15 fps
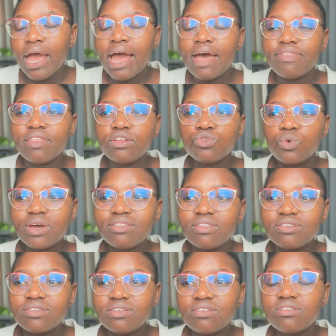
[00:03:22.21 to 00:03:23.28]
And that's why
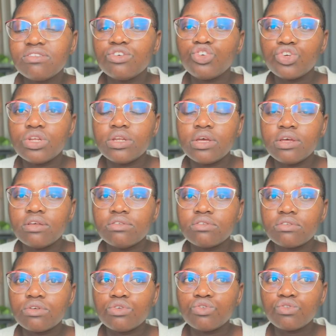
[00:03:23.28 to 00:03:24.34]
this decision
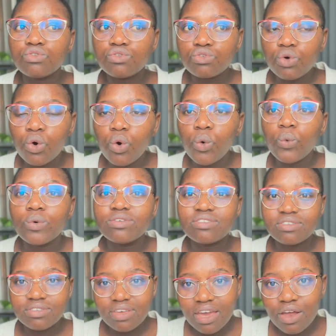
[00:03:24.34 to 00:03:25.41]
is so
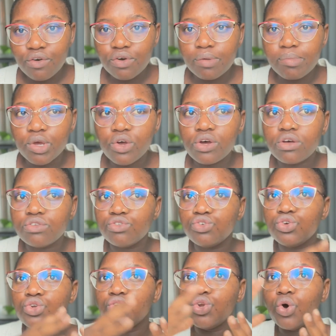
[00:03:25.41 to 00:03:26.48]
scary, because
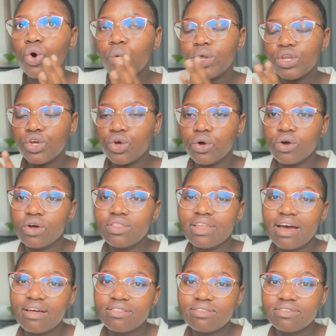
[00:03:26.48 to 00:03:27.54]
you know when you're going on
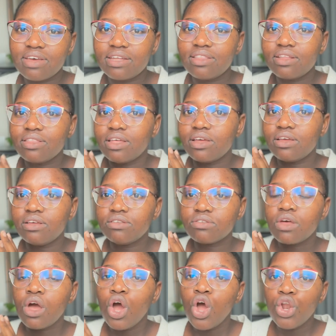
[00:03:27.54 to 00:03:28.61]
the other side that there is
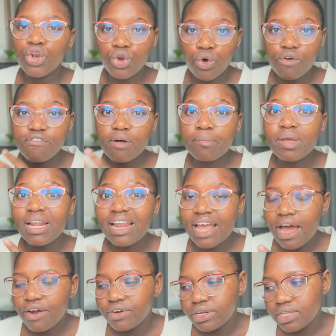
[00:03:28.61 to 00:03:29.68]
no
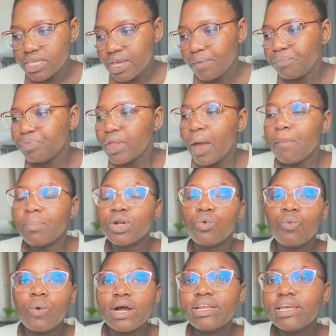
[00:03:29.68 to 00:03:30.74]
familiarity. But
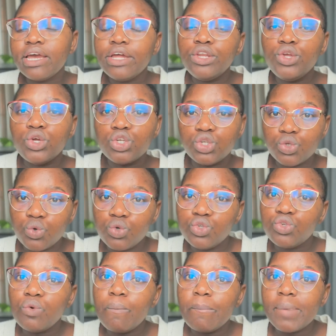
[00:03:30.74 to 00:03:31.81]
what can you do
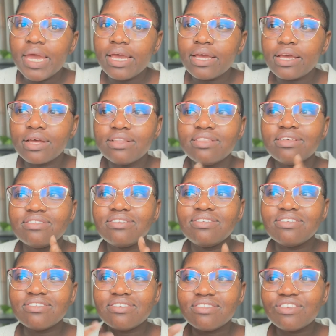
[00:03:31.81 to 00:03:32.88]
to make this
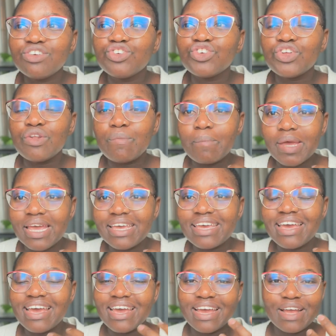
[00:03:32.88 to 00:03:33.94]
decision
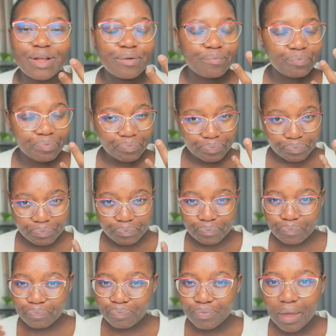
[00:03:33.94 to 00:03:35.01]
making
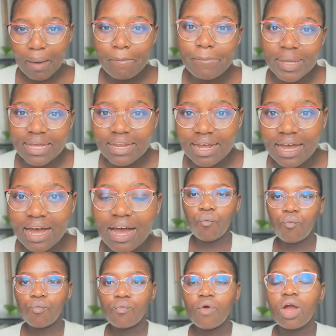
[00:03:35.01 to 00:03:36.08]
better?
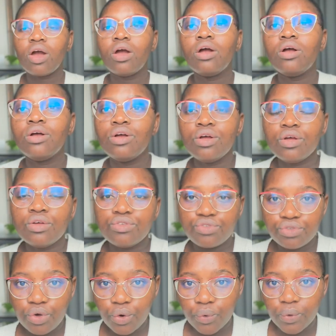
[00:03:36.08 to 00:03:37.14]

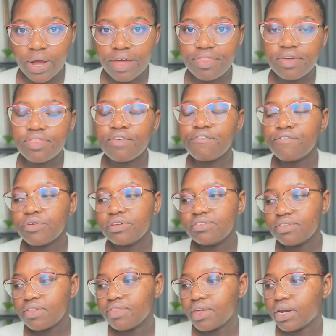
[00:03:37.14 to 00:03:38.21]
So I think the first
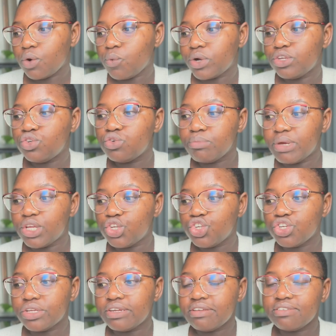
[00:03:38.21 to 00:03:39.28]
thing that I want to
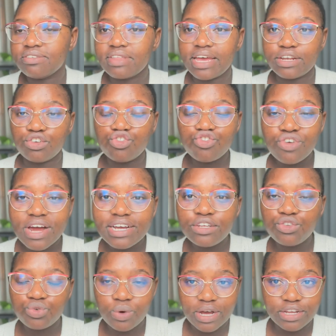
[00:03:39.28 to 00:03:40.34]
mention is that try
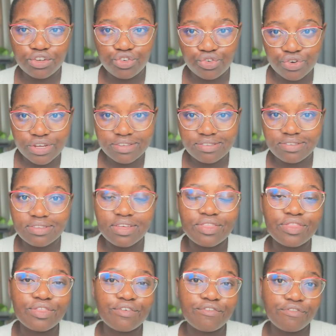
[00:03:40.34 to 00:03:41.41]
to address
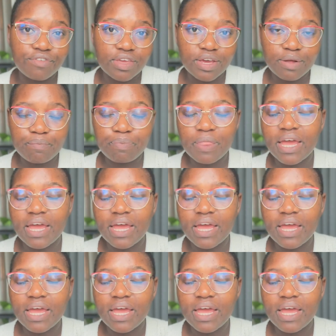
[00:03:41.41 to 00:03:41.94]
the fear.